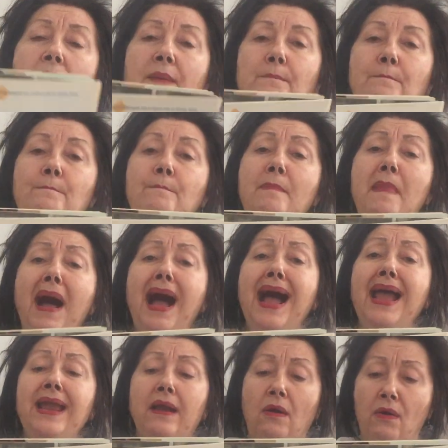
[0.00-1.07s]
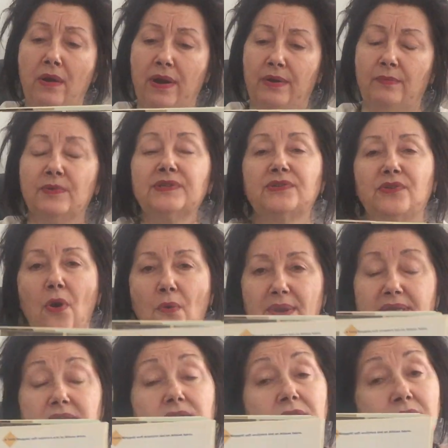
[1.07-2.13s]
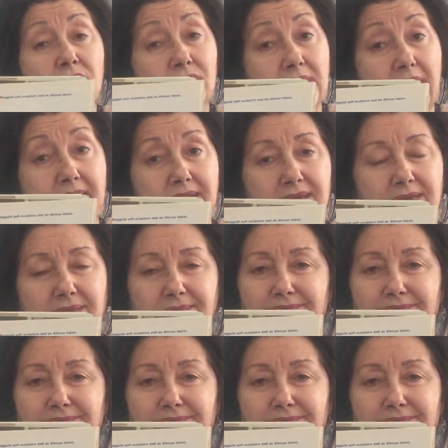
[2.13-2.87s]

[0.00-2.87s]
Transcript: what my art was going to look like.